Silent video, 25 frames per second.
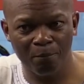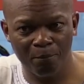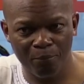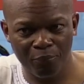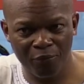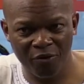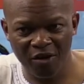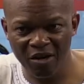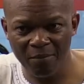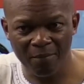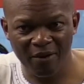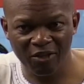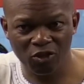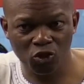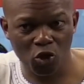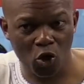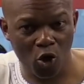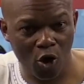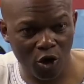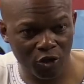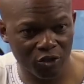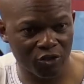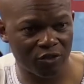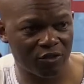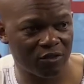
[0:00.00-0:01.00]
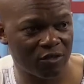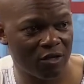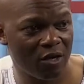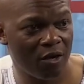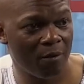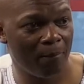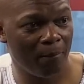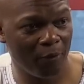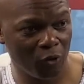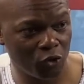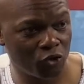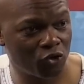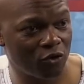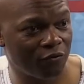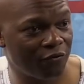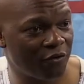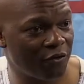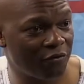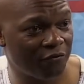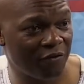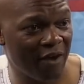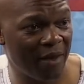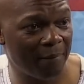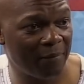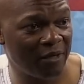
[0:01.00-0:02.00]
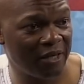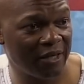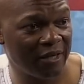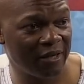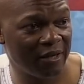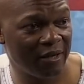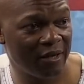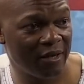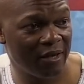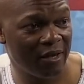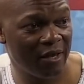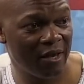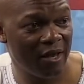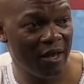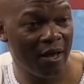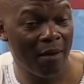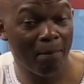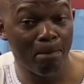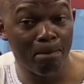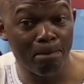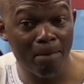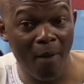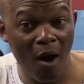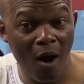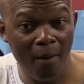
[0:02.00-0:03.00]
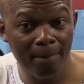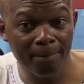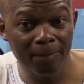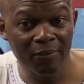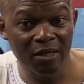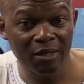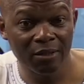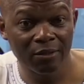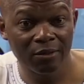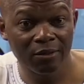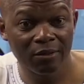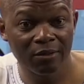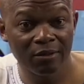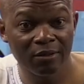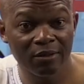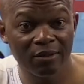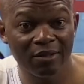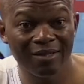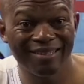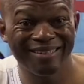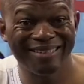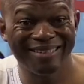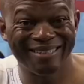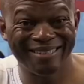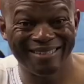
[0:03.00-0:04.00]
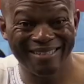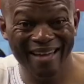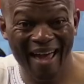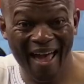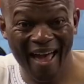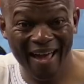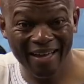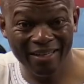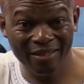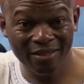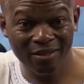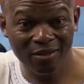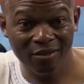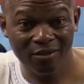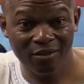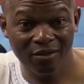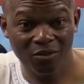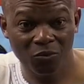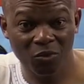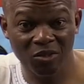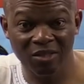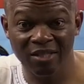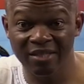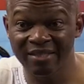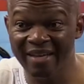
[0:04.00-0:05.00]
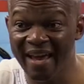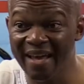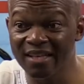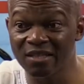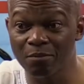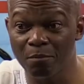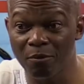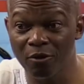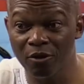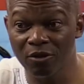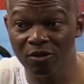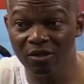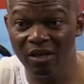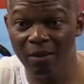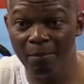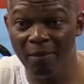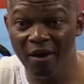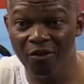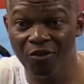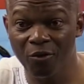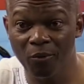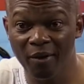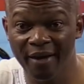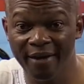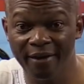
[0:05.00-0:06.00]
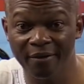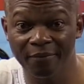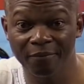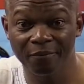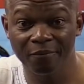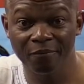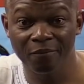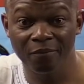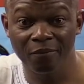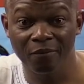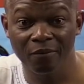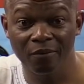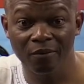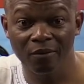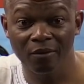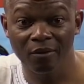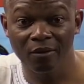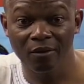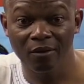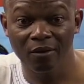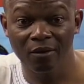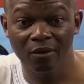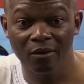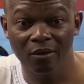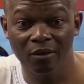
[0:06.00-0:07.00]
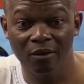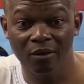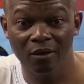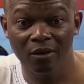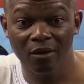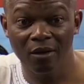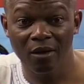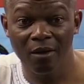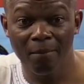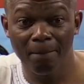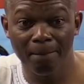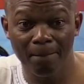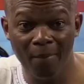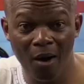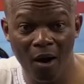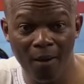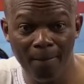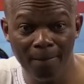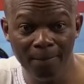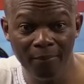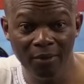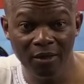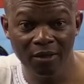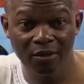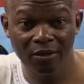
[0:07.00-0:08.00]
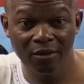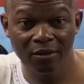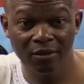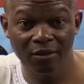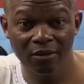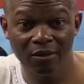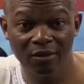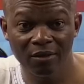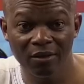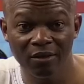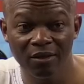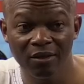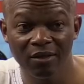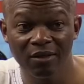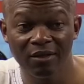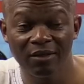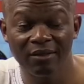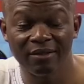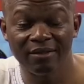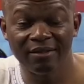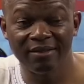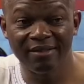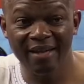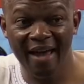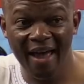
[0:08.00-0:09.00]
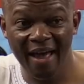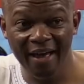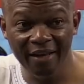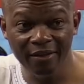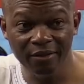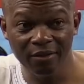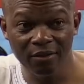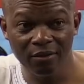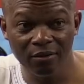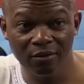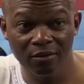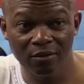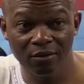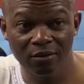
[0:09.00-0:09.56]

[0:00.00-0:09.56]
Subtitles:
pretty much lost most of her family. Mom, dad, it was the dad's birthday, by the way. Mom, dad,